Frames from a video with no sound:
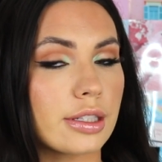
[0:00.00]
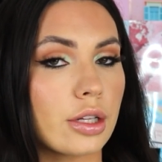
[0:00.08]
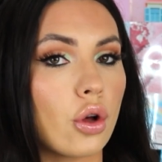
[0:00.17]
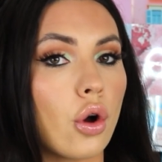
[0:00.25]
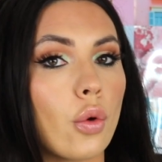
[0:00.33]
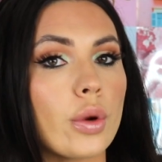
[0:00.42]
I'll
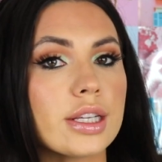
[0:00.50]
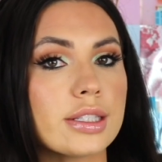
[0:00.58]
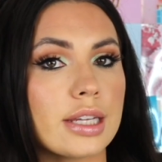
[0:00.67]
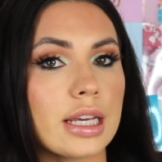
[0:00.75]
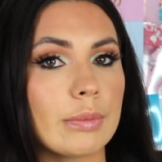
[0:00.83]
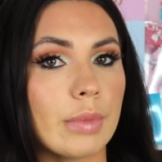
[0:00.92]
always
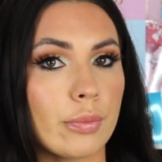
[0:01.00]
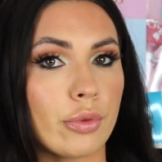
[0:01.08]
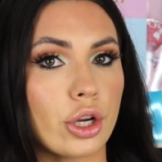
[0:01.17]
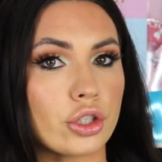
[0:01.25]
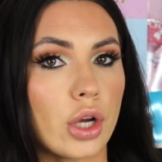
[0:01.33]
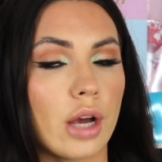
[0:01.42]
take my
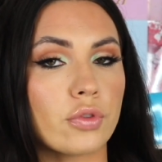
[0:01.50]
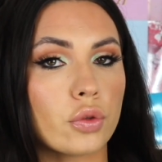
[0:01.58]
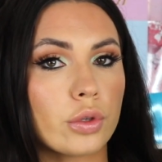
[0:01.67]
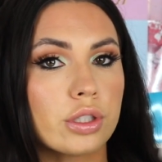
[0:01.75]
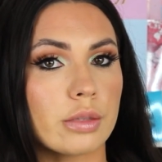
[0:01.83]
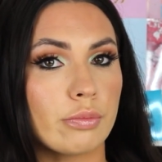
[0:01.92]
brush
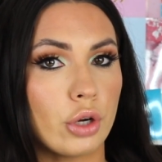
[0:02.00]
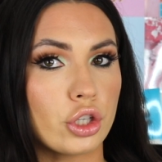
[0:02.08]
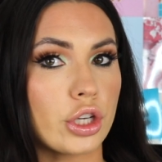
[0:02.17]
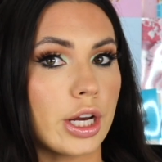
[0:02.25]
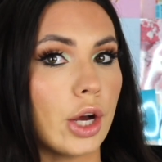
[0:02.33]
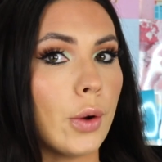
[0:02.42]
afterwards and brush
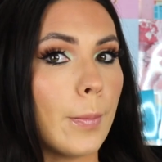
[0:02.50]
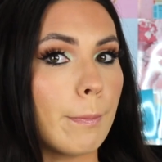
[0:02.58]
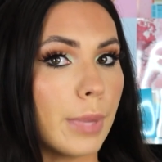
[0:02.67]
it out.